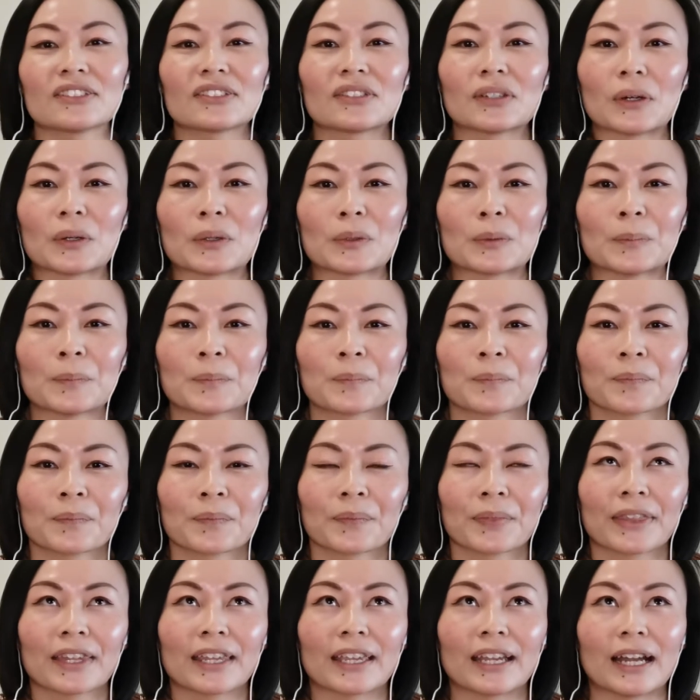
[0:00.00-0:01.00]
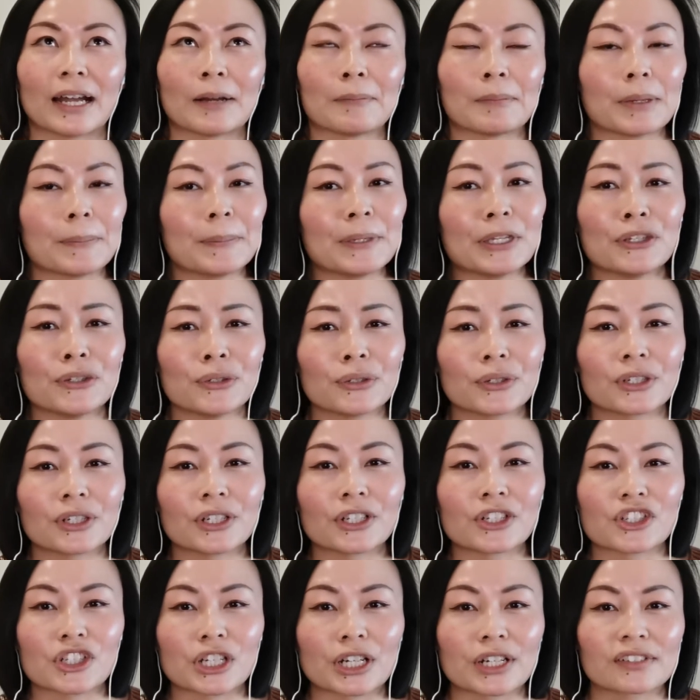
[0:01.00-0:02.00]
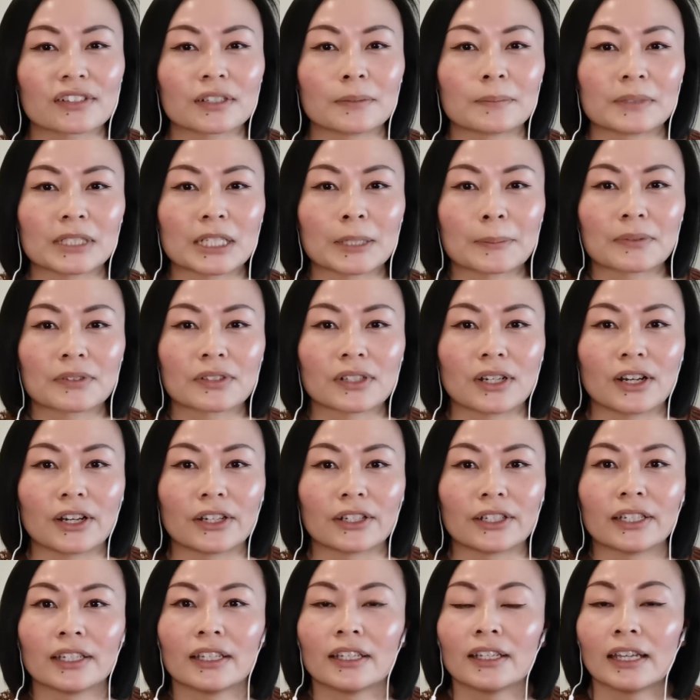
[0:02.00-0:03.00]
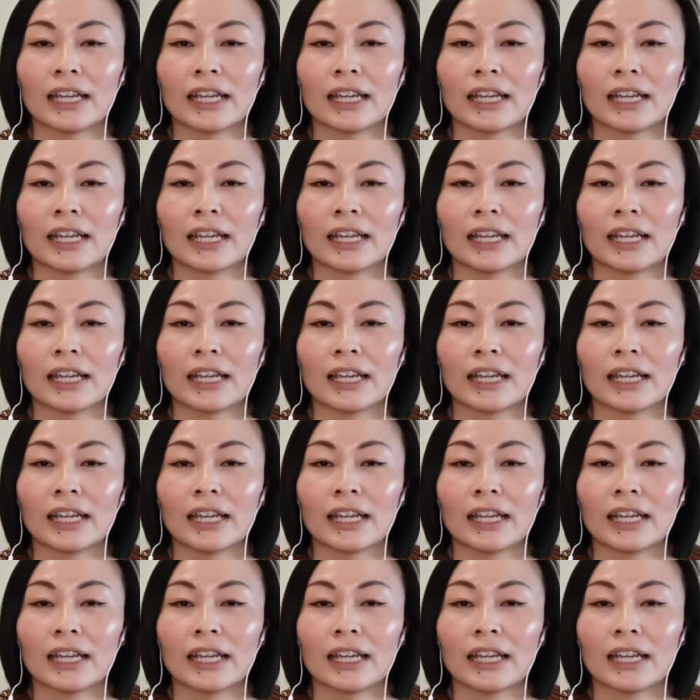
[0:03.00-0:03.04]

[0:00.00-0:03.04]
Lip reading: So maybe you could share some tips on